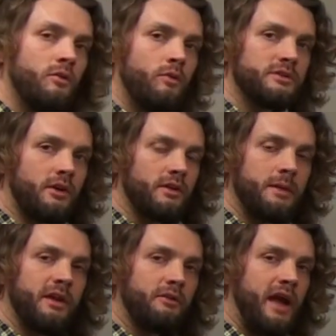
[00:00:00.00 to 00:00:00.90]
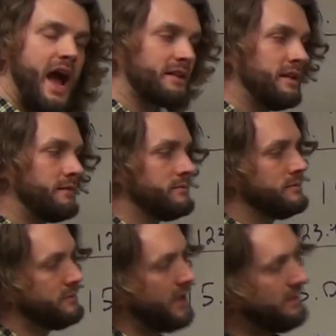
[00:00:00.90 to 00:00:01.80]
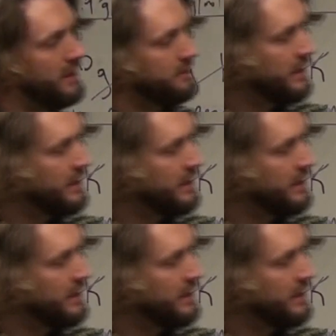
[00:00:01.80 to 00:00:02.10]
was our limiting reactant and that